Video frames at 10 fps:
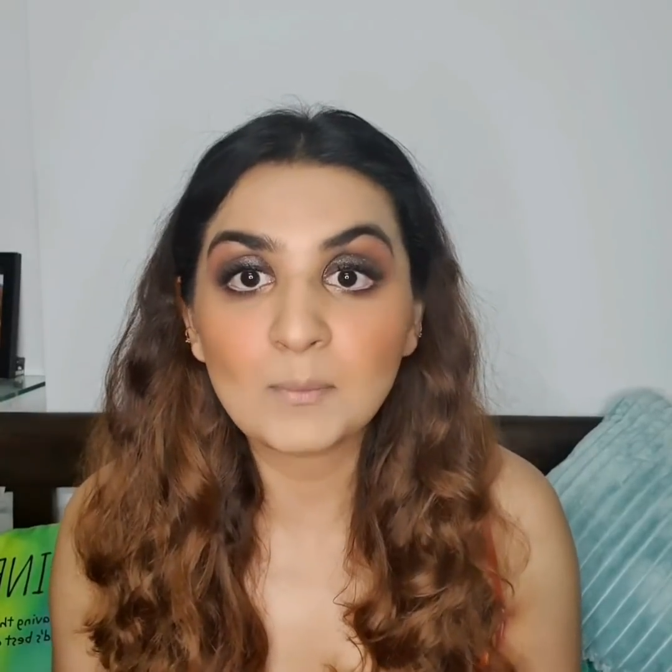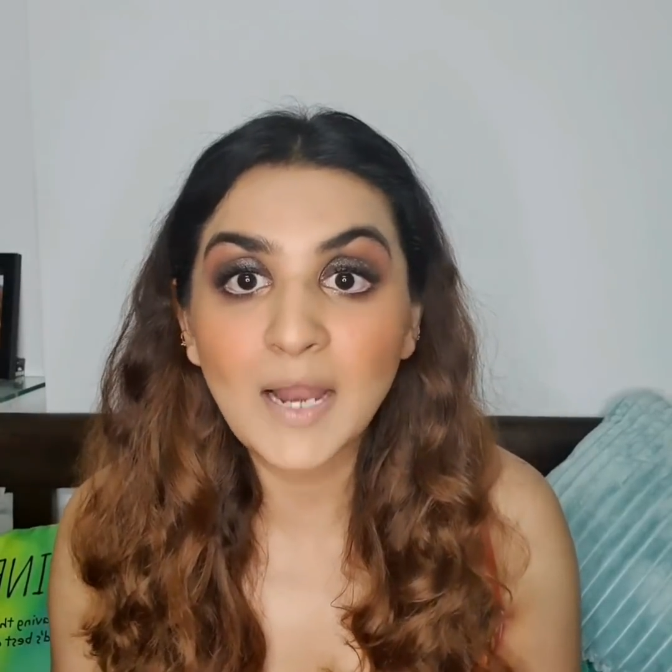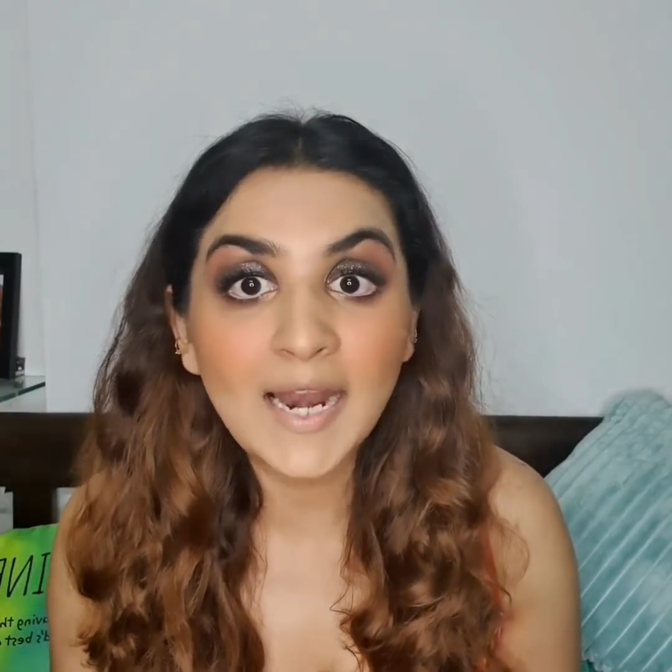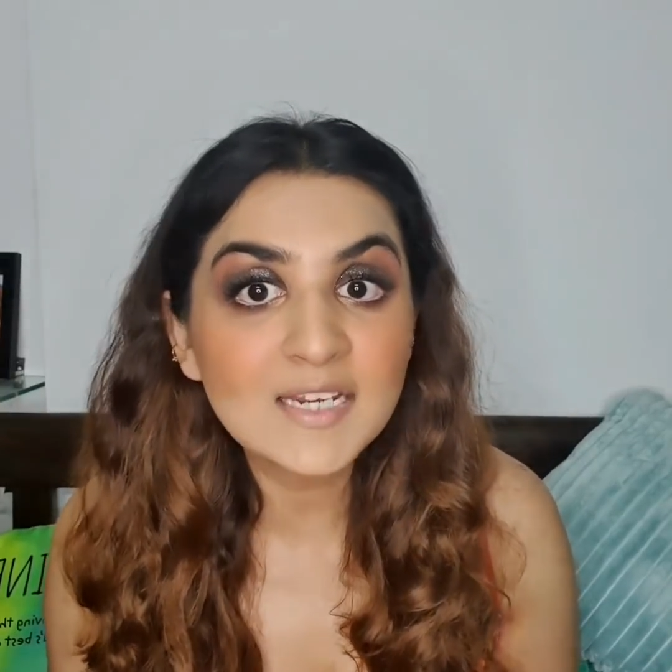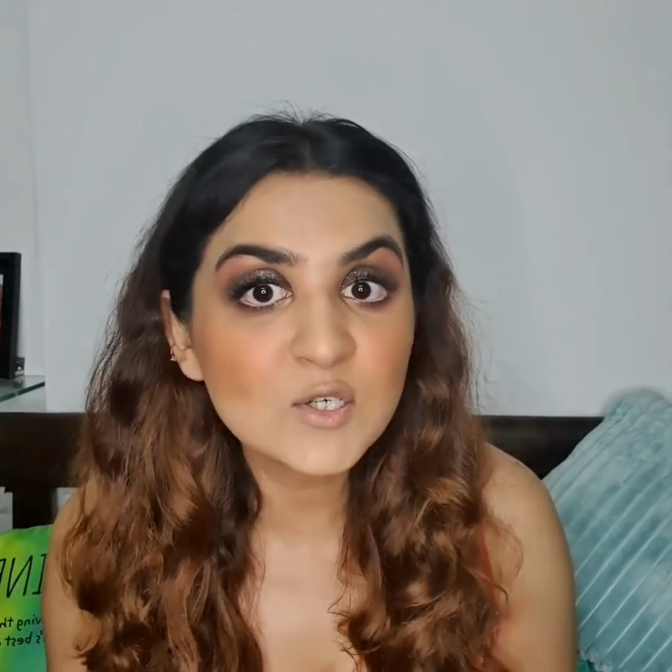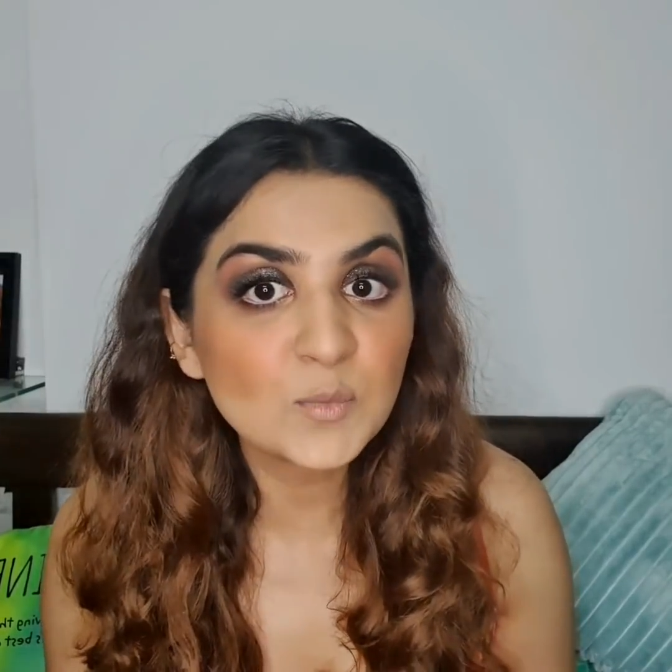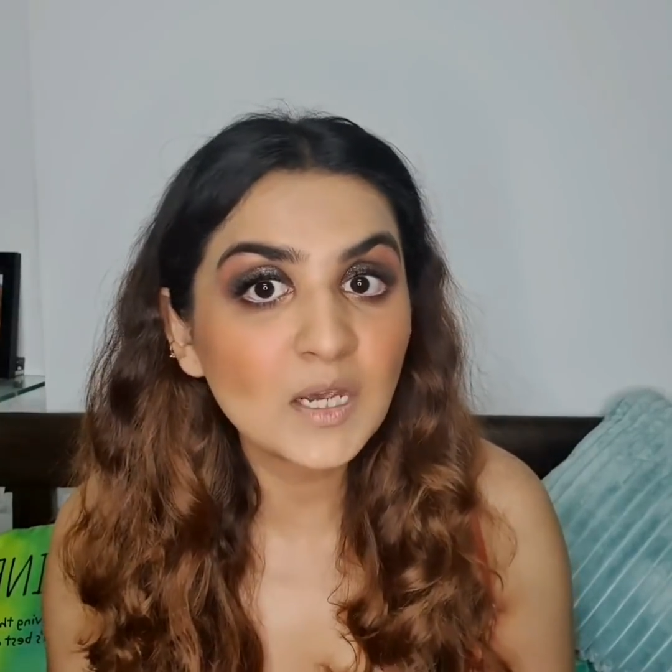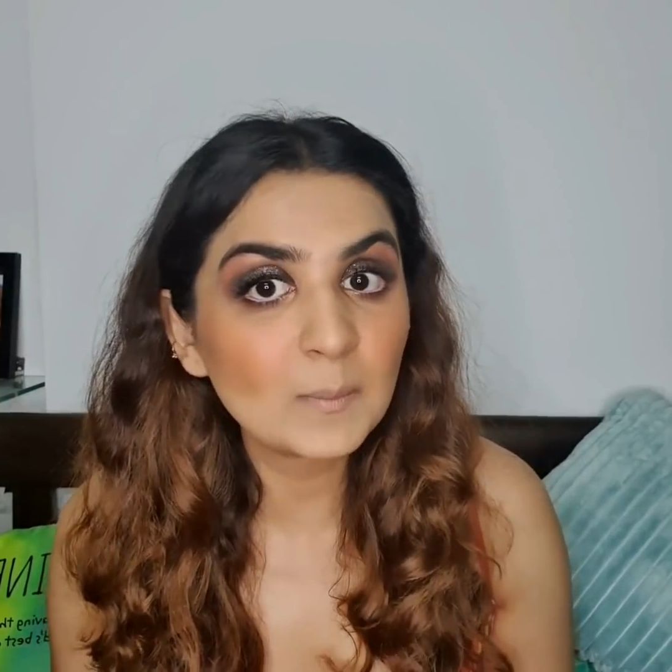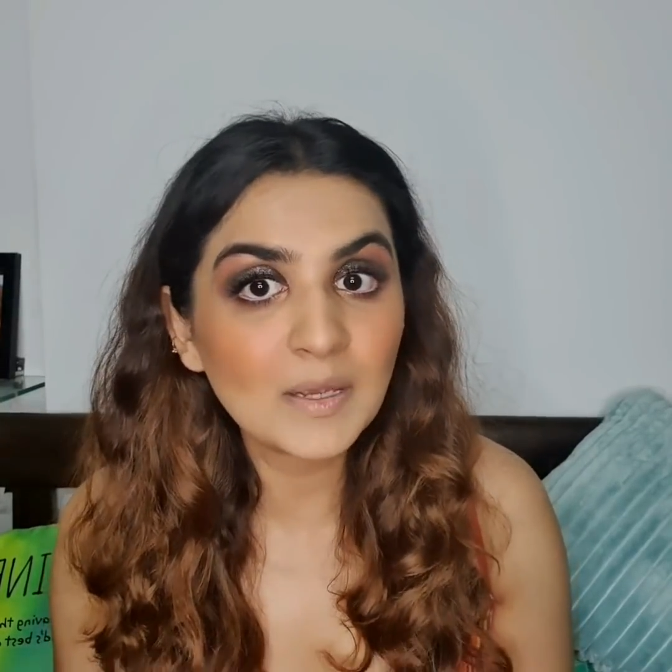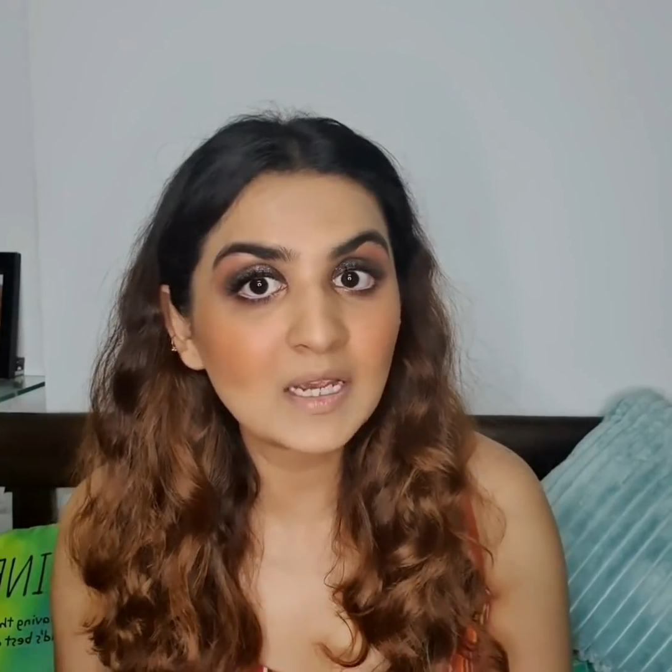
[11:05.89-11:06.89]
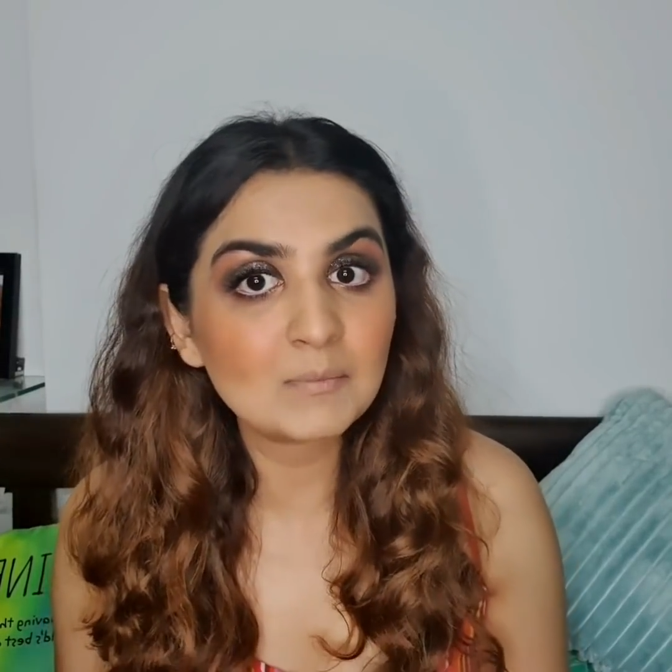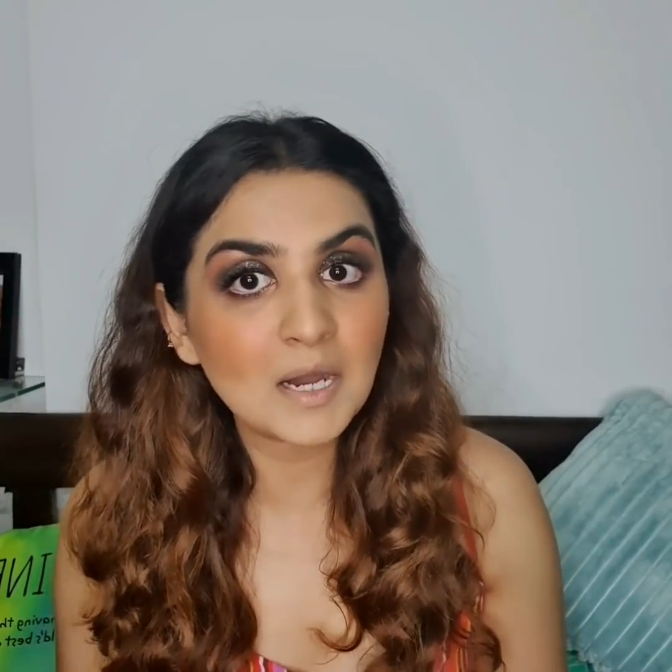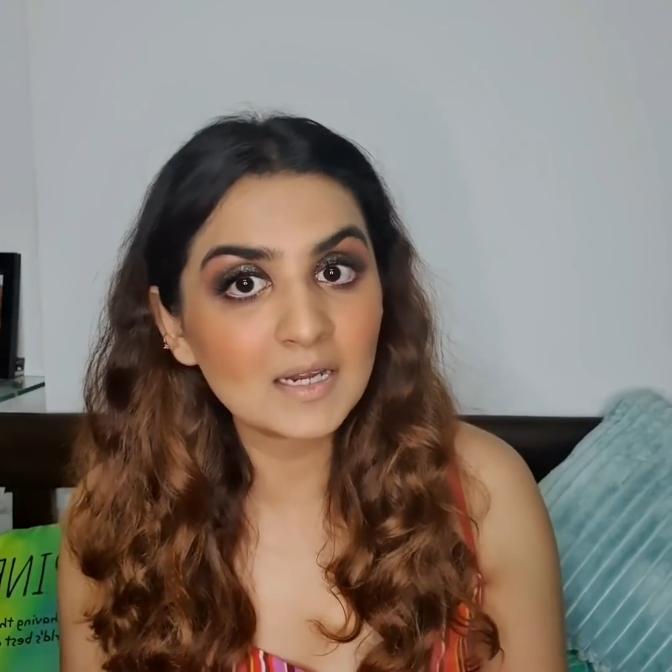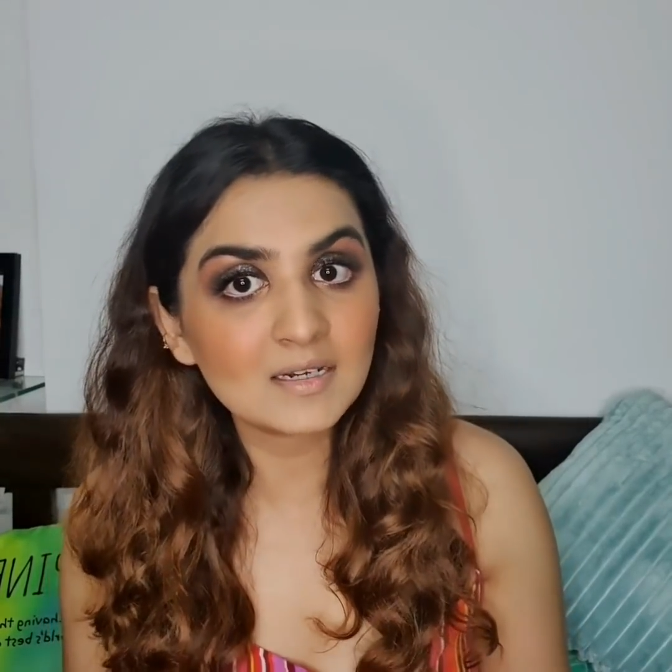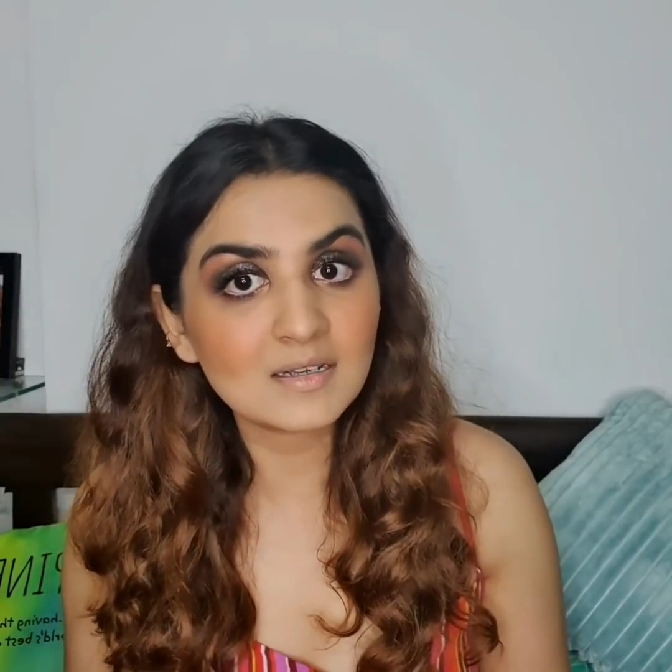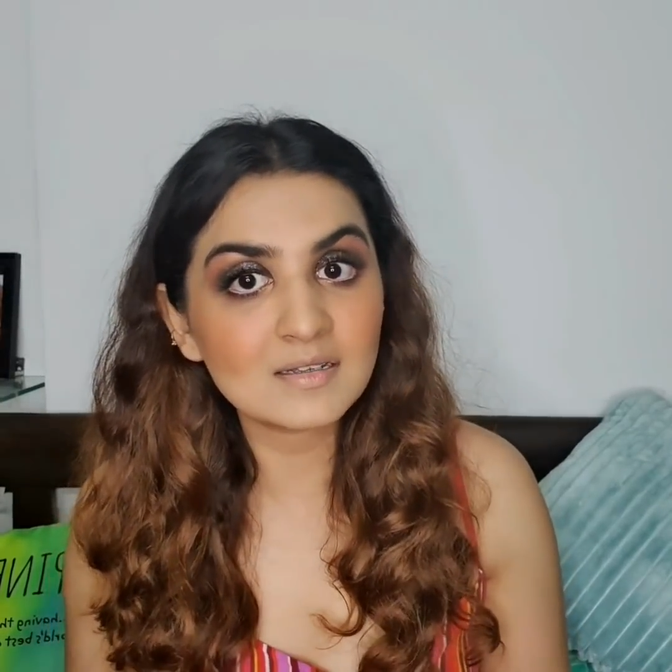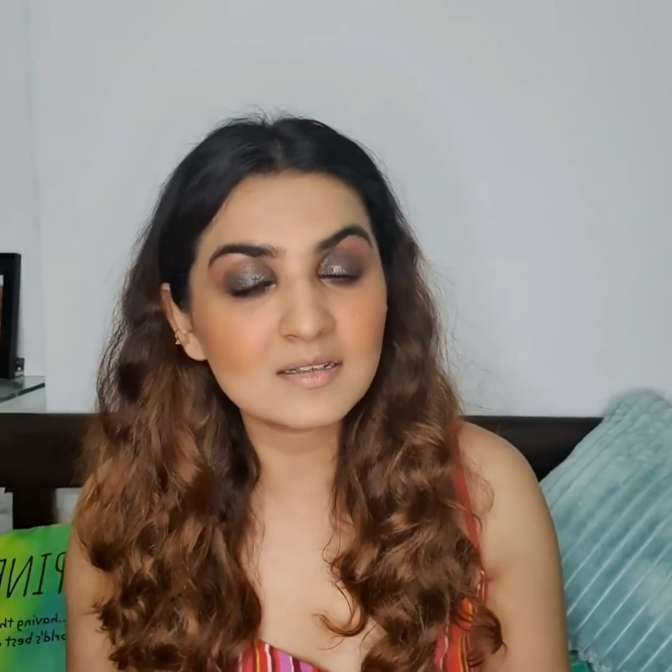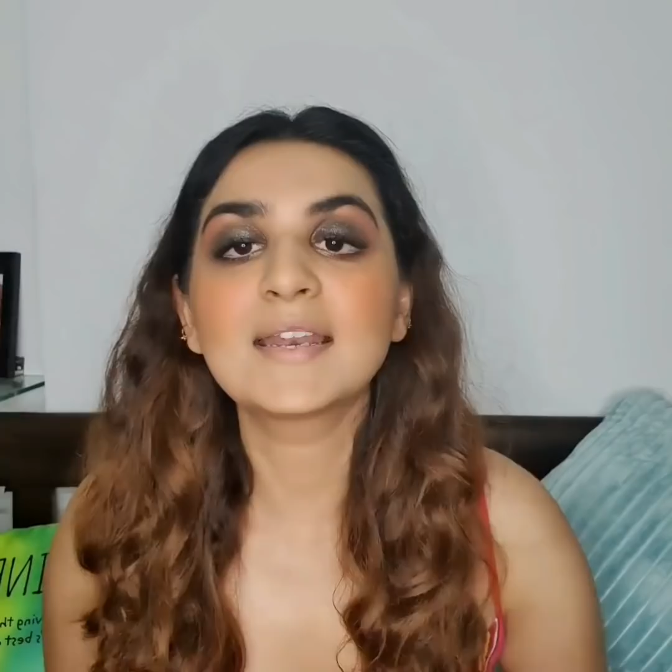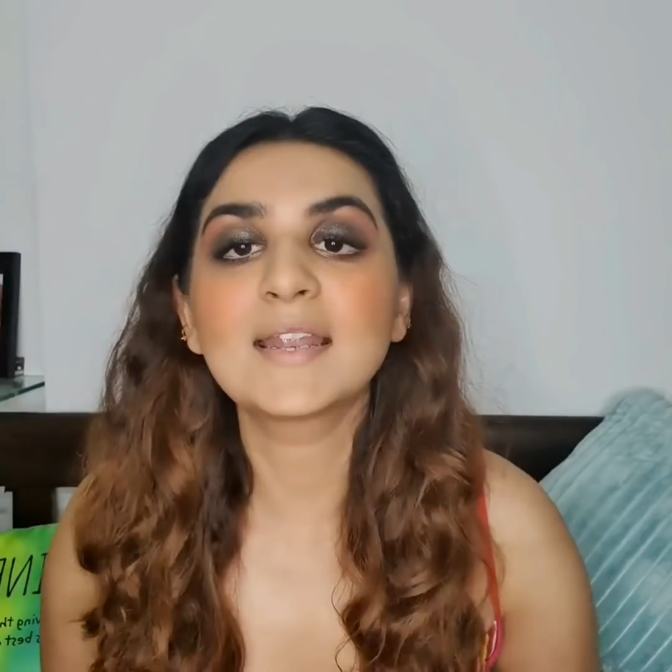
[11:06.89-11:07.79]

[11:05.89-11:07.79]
planning to be a makeup artist.